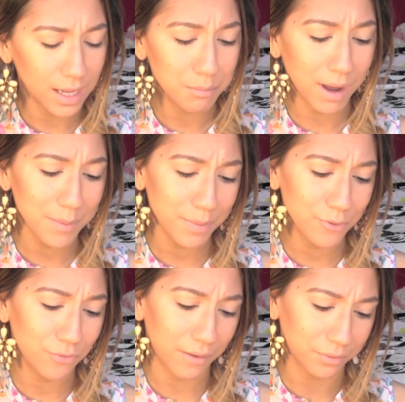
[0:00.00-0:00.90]
It might
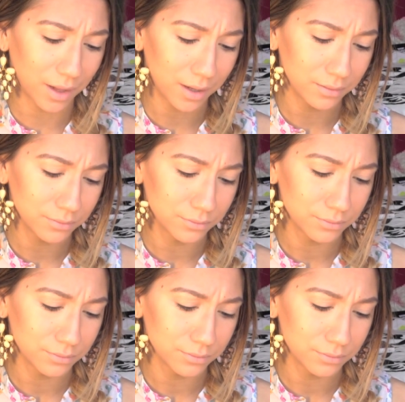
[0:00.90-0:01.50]
be Revlon,